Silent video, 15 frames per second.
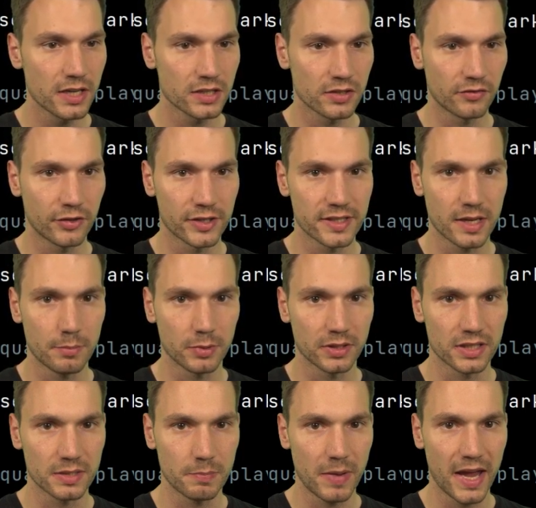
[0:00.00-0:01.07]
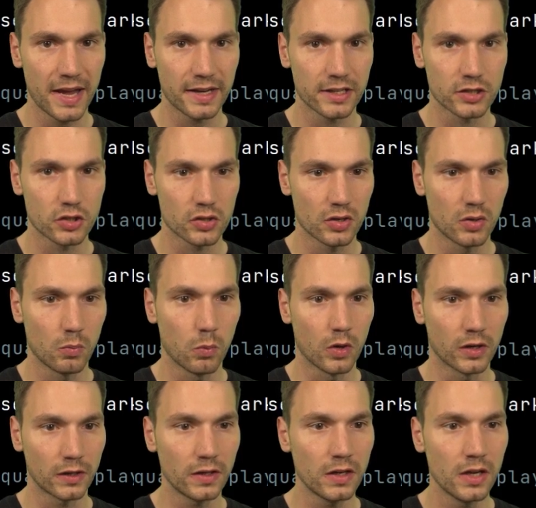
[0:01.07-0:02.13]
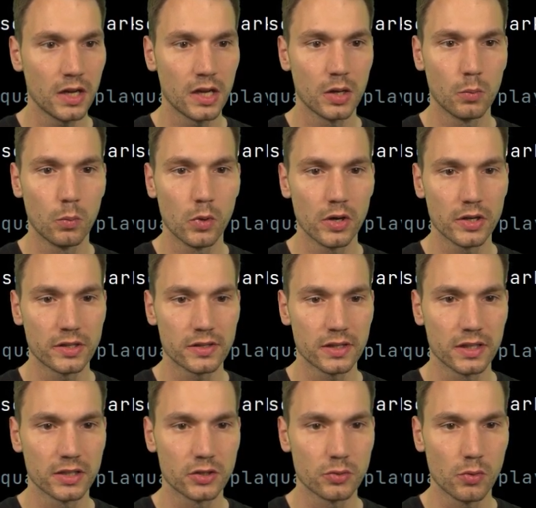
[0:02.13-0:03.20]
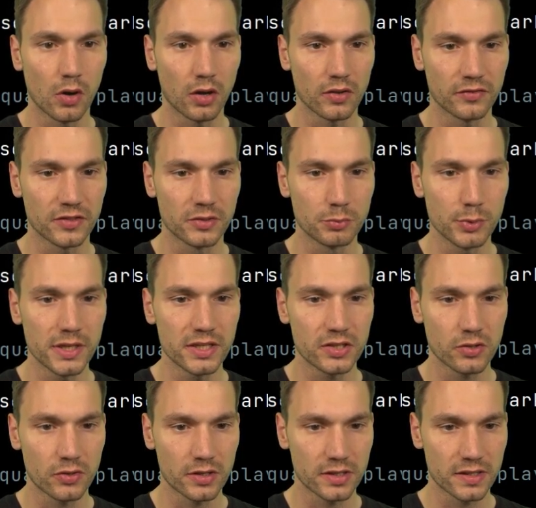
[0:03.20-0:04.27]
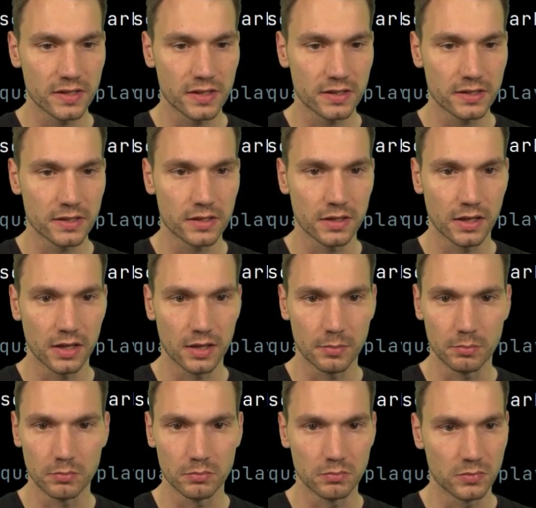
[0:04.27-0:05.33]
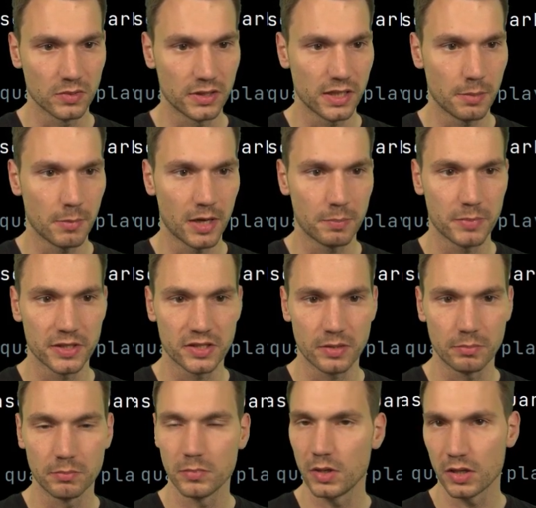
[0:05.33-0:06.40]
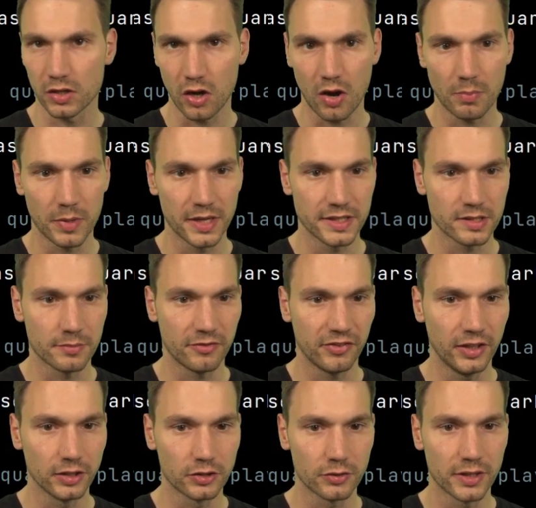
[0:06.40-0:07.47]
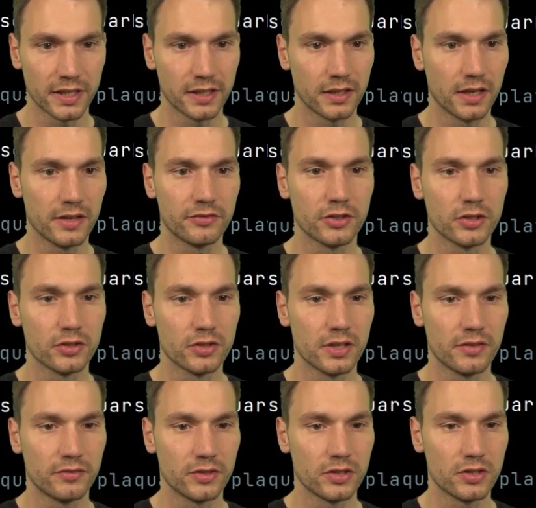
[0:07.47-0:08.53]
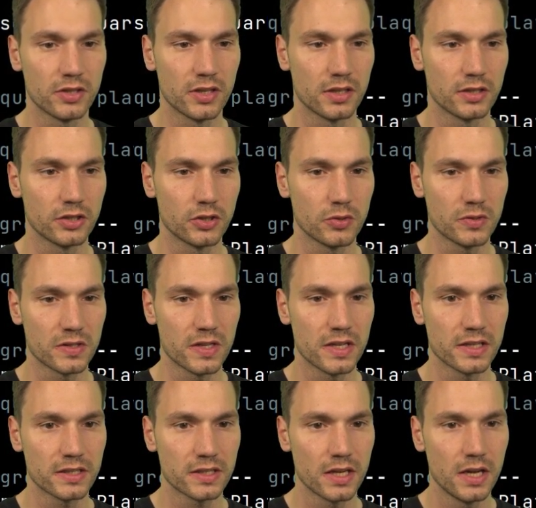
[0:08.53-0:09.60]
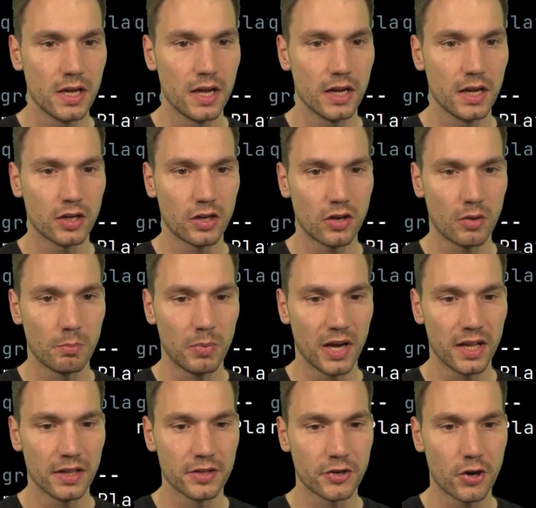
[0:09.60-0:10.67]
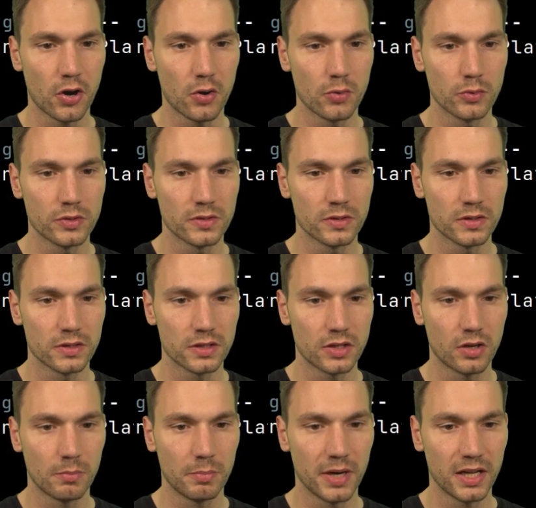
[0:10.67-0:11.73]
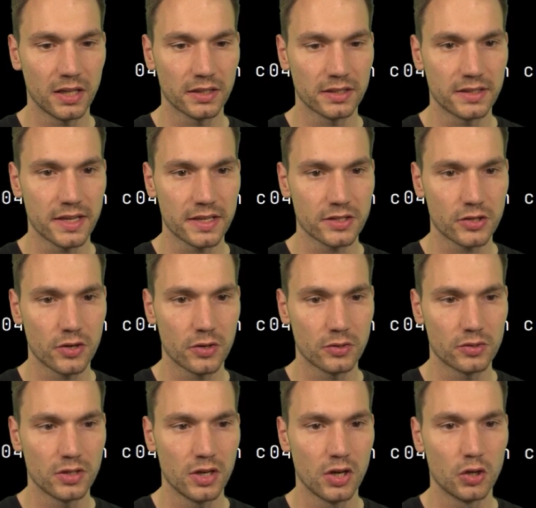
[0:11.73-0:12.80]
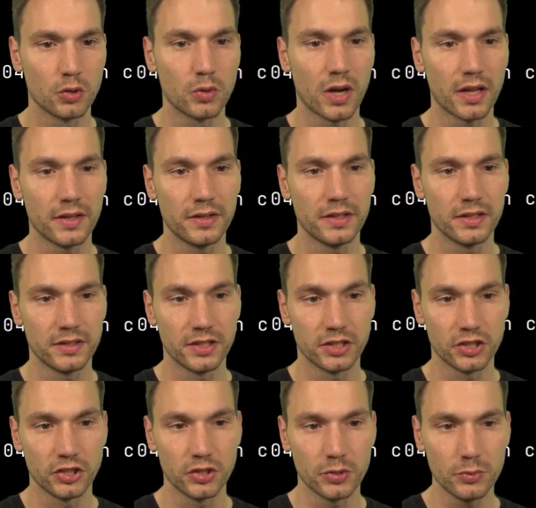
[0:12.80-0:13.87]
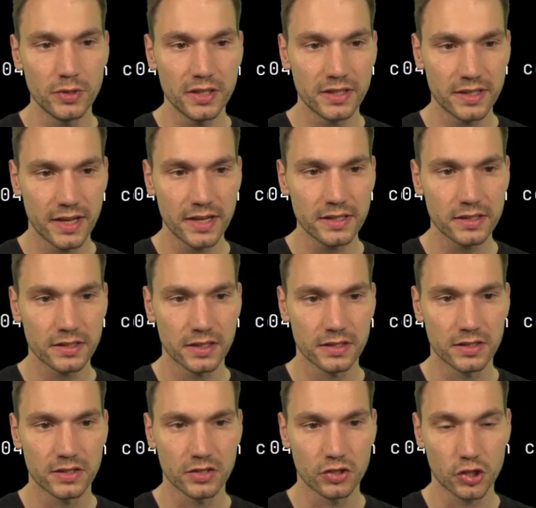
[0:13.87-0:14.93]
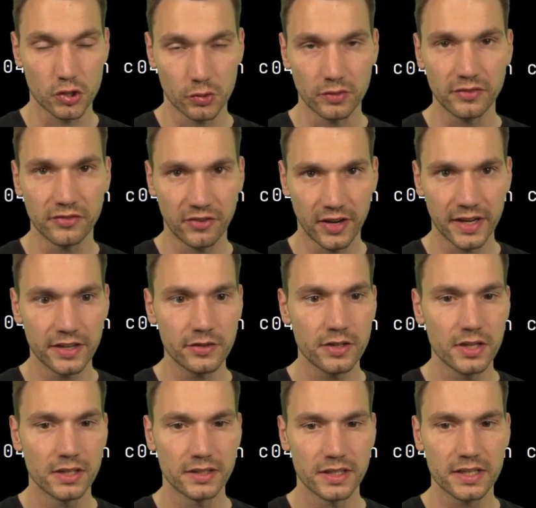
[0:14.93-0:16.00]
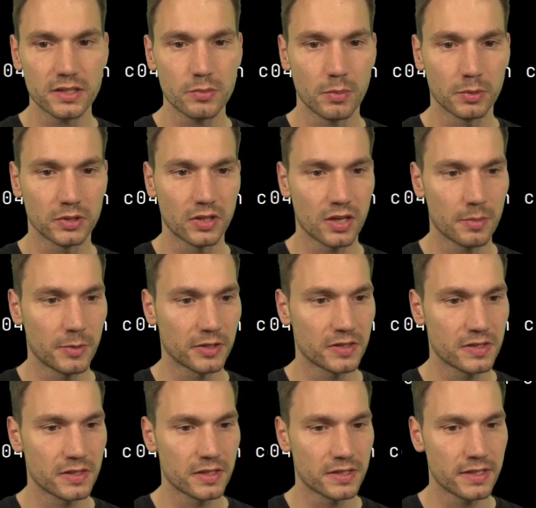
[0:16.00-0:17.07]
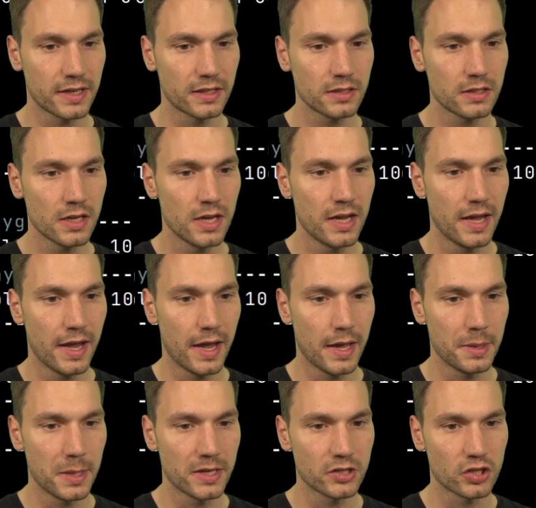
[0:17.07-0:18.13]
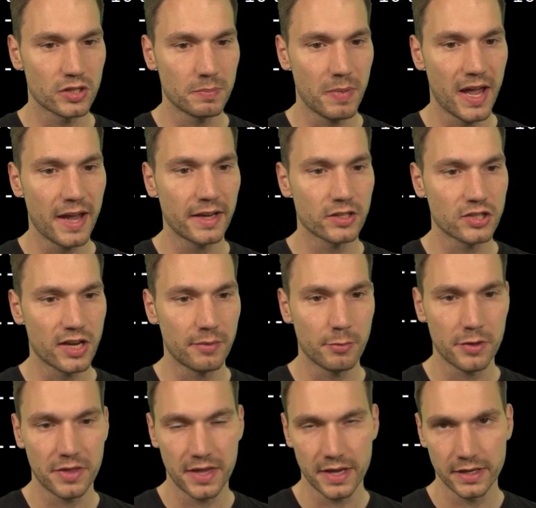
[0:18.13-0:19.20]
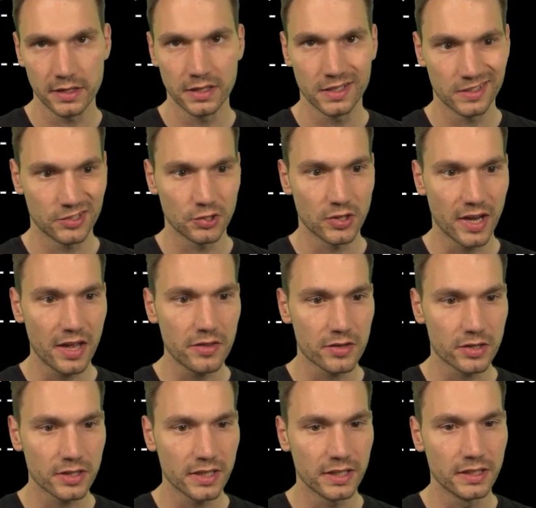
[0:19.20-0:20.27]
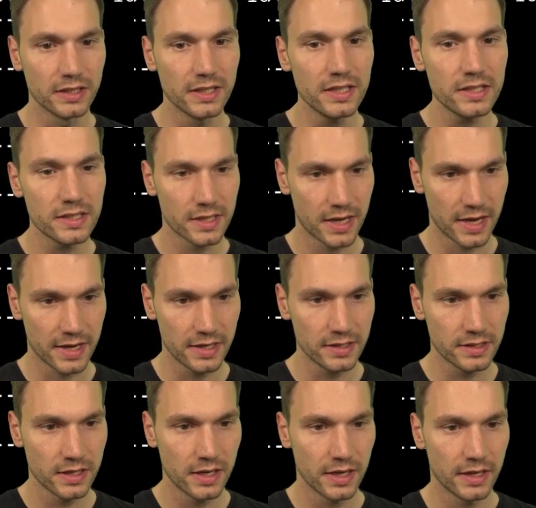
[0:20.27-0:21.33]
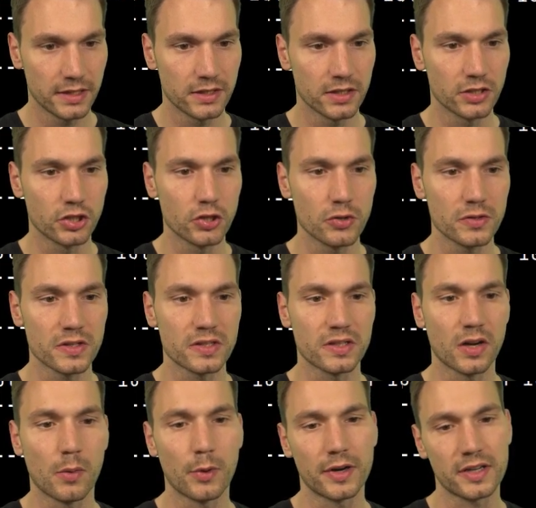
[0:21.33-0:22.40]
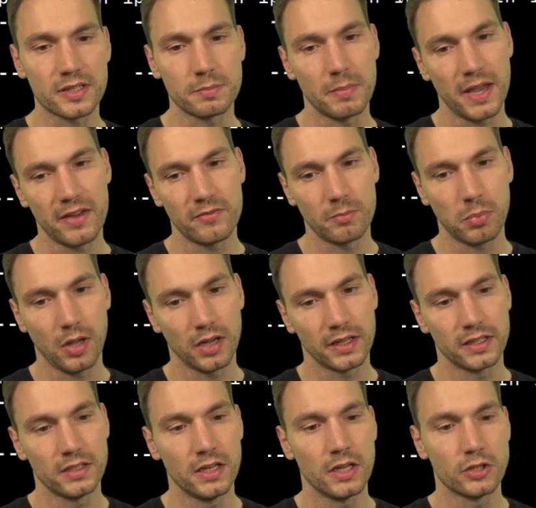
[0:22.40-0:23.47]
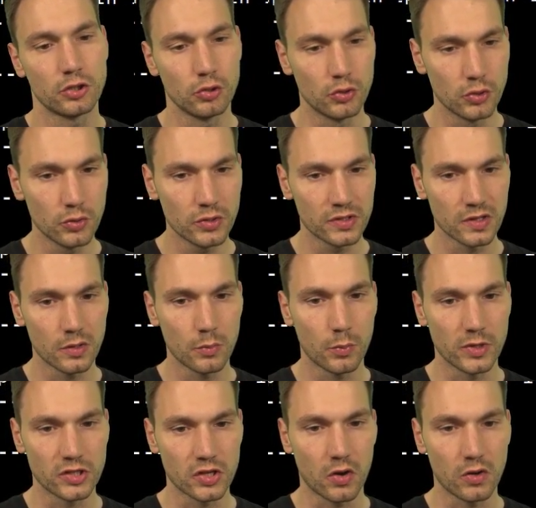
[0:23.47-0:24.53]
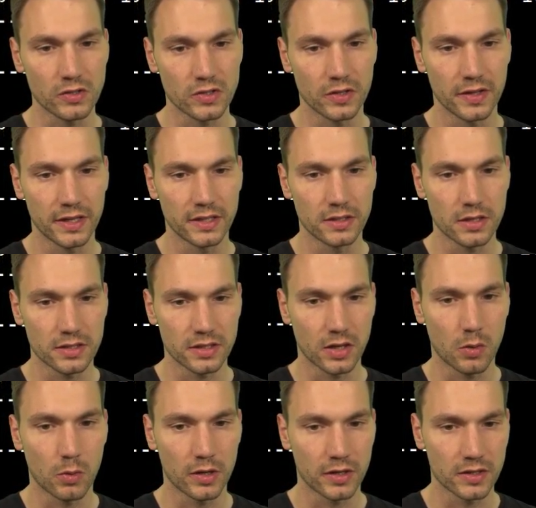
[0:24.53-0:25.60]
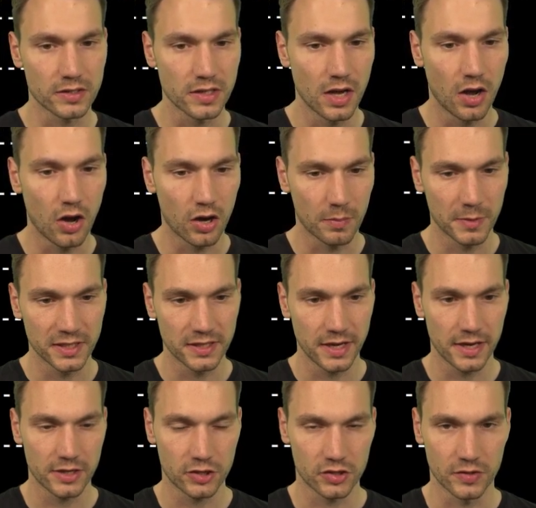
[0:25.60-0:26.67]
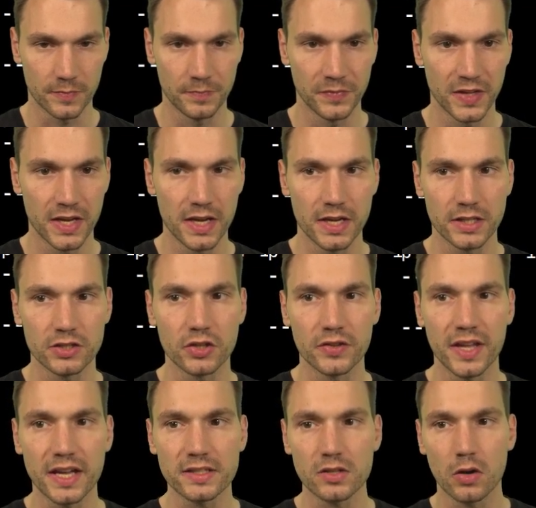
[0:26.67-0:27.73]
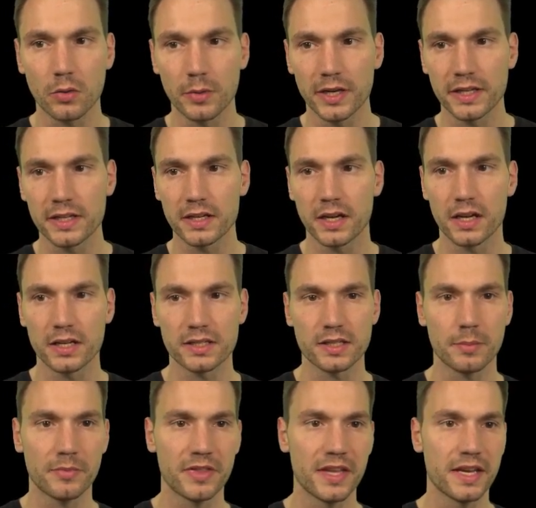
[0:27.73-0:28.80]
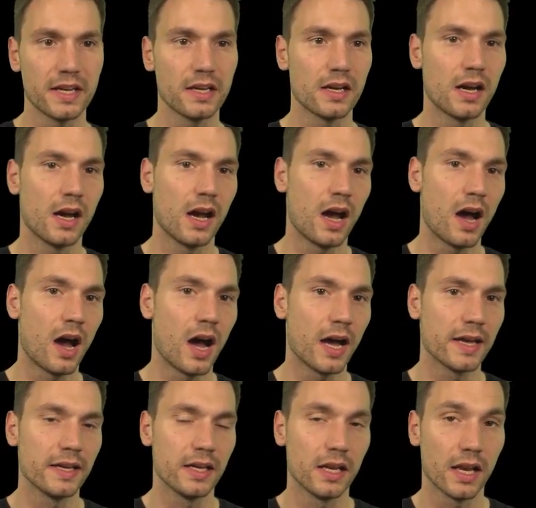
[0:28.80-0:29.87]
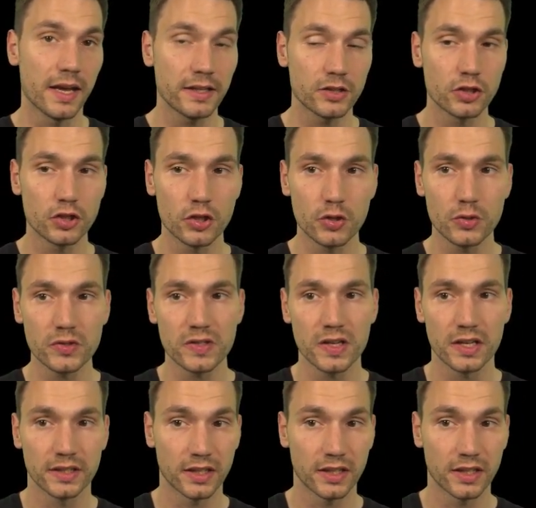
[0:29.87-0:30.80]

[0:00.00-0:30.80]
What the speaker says: So for example, this package one would do all of the resources. There might be some copying, some filtering if you use this, compile the code, compile the test code, run the unit test. This is a surefire test. We will talk about this in a second. And then just package everything together. In this case, it uses the Quarkus Maven plugin to do so, which also then does the Quarkus augmentation. So that's already something I like to use.